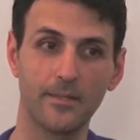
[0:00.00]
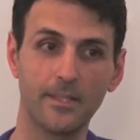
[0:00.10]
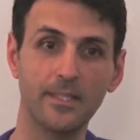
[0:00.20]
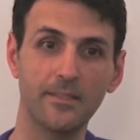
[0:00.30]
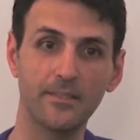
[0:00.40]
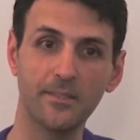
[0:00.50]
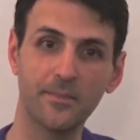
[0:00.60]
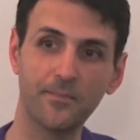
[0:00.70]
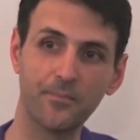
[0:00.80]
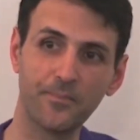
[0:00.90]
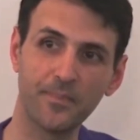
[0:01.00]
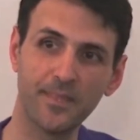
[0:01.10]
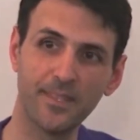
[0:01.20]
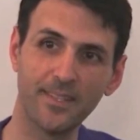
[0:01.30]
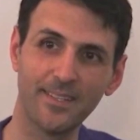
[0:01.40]
It
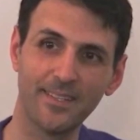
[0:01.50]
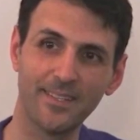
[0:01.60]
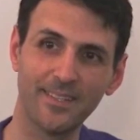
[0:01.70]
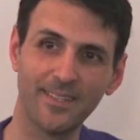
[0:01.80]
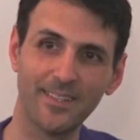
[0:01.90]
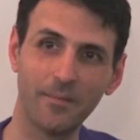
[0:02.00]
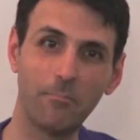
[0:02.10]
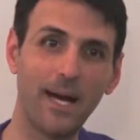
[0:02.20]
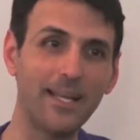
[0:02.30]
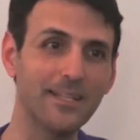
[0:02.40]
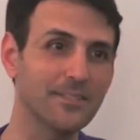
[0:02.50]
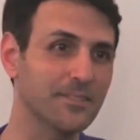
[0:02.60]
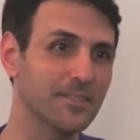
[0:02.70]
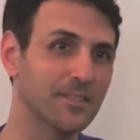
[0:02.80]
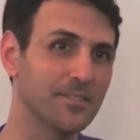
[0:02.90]

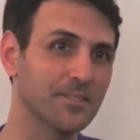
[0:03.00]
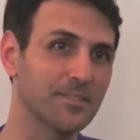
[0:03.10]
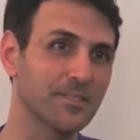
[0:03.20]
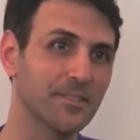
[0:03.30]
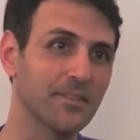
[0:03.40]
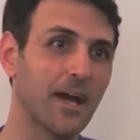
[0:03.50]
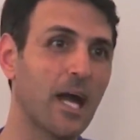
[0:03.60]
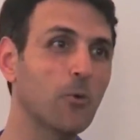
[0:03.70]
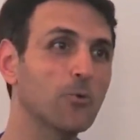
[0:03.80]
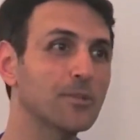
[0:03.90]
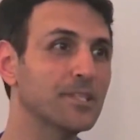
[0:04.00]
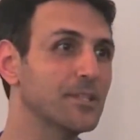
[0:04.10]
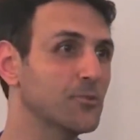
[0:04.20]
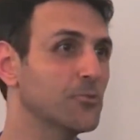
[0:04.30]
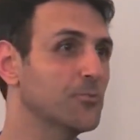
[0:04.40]
balances our
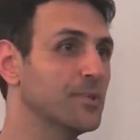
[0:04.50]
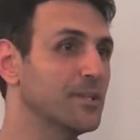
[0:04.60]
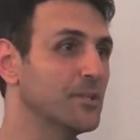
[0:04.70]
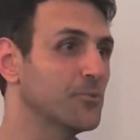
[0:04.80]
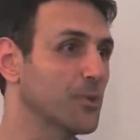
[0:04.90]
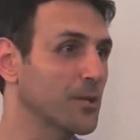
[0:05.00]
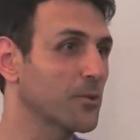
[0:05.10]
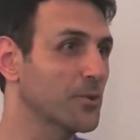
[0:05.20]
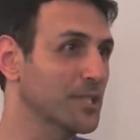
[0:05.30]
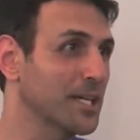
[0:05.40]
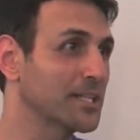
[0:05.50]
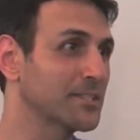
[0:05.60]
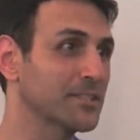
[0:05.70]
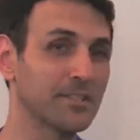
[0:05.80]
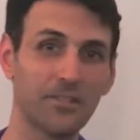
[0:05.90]
need to be
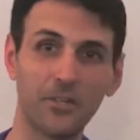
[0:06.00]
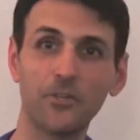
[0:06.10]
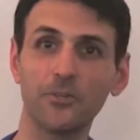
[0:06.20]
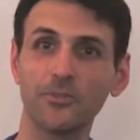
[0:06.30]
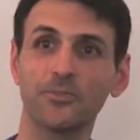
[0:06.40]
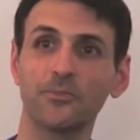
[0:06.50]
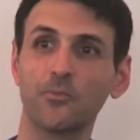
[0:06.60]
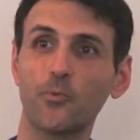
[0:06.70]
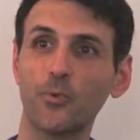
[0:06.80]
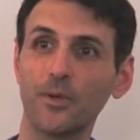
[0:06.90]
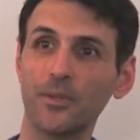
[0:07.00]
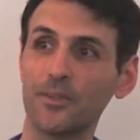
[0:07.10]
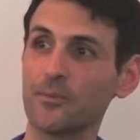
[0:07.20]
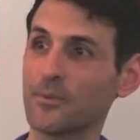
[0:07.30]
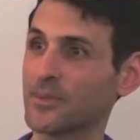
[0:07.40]
recognized and heard
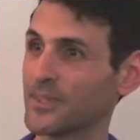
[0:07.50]
with